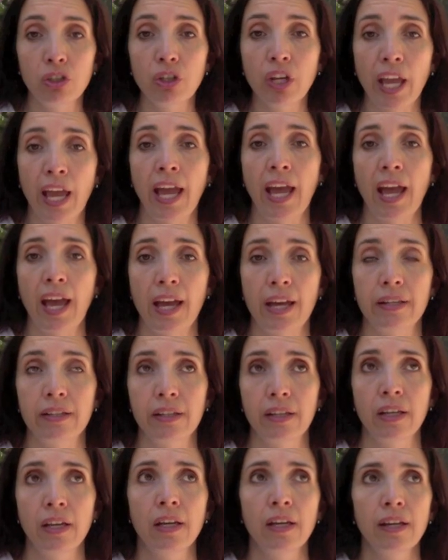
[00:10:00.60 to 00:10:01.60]
you
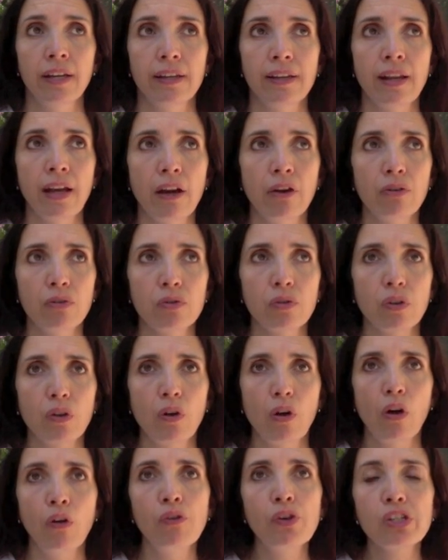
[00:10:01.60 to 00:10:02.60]
can. Now,
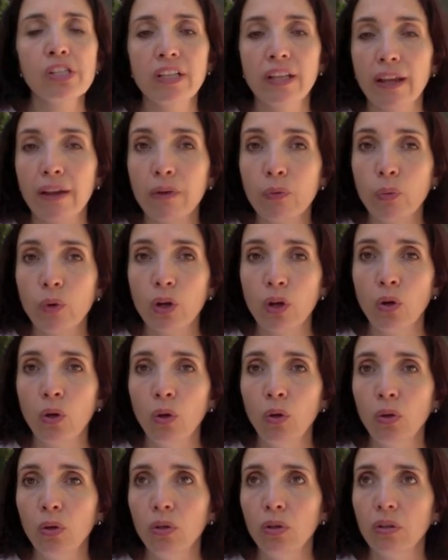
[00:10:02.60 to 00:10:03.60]
obviously, we
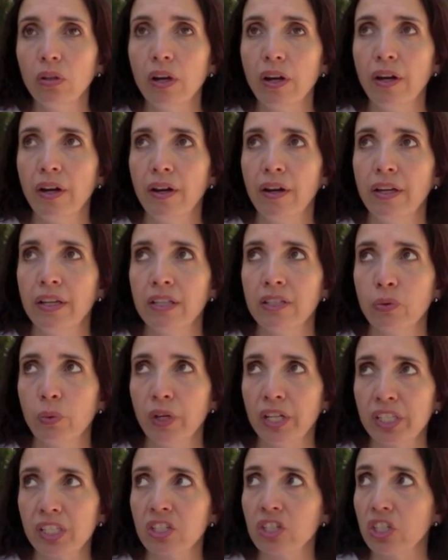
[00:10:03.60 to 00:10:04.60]
all, uh, in
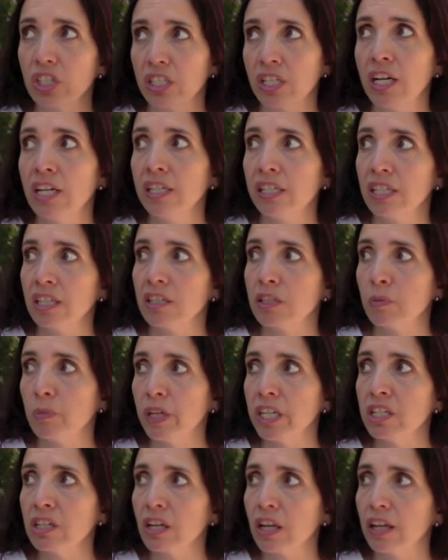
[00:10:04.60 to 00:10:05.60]
Western society
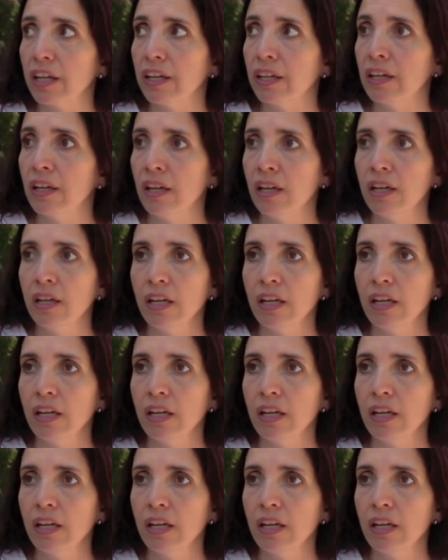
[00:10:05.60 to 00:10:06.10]
especially,